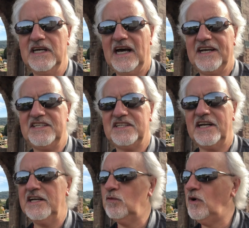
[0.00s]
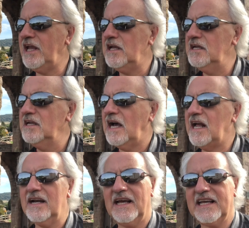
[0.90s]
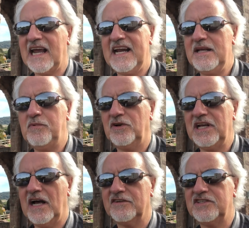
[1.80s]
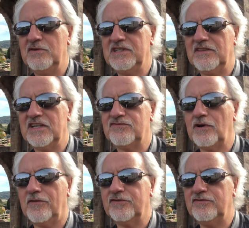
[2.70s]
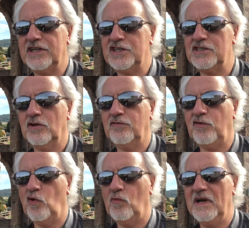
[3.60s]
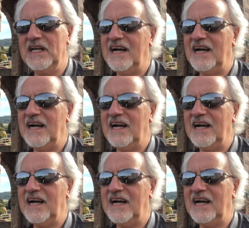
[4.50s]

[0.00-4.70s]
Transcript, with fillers: and it's done in a way unlike anybody else using this rather traditional form.